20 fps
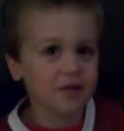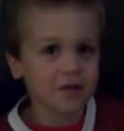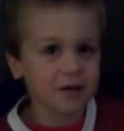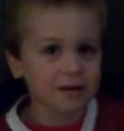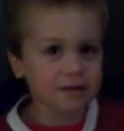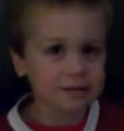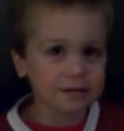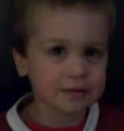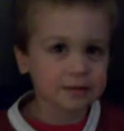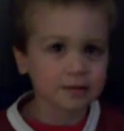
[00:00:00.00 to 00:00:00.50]

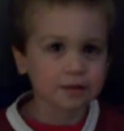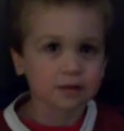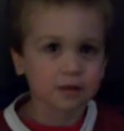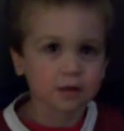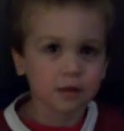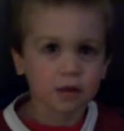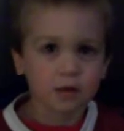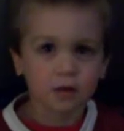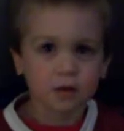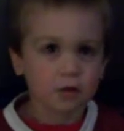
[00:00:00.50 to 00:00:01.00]

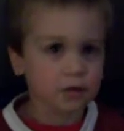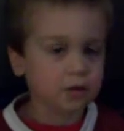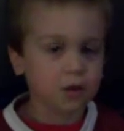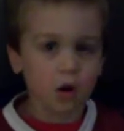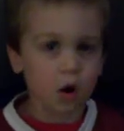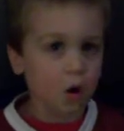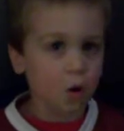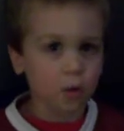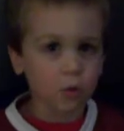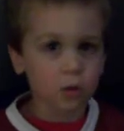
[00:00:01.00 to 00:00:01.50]
No?
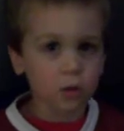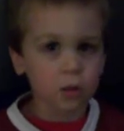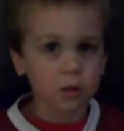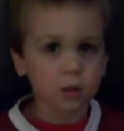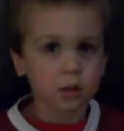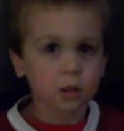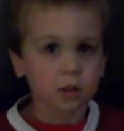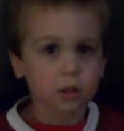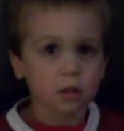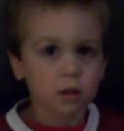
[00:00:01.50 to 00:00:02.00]
No.
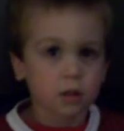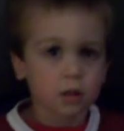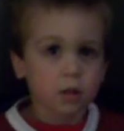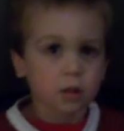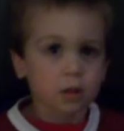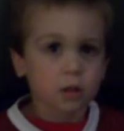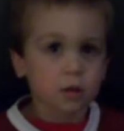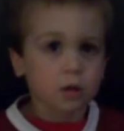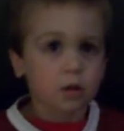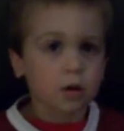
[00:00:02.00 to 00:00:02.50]

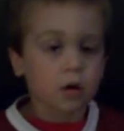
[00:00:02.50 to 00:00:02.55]
Oh.